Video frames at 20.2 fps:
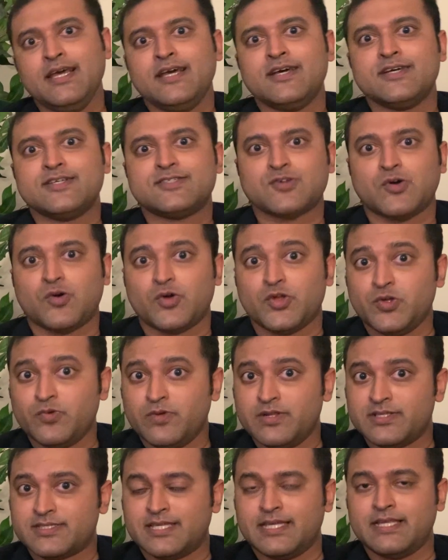So you
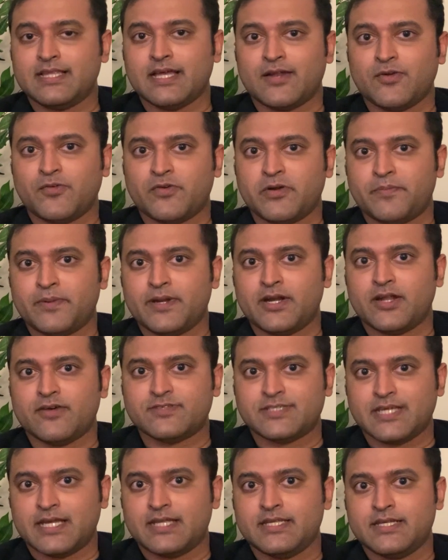will see that over a period of
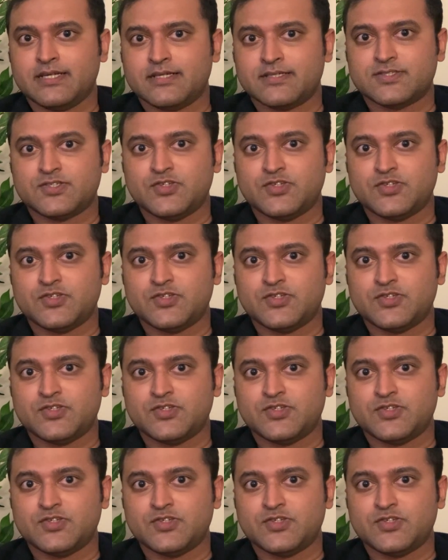10 years,